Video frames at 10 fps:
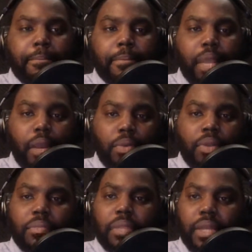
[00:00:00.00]
Are we
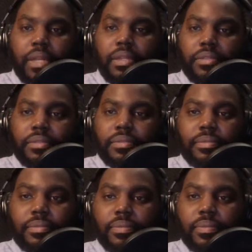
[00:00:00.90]
complaining,
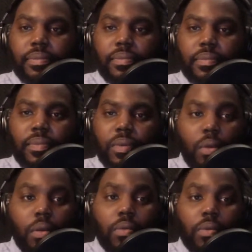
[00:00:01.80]

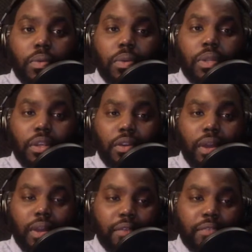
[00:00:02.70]
or are we really
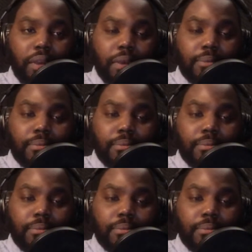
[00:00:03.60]
crying out for help?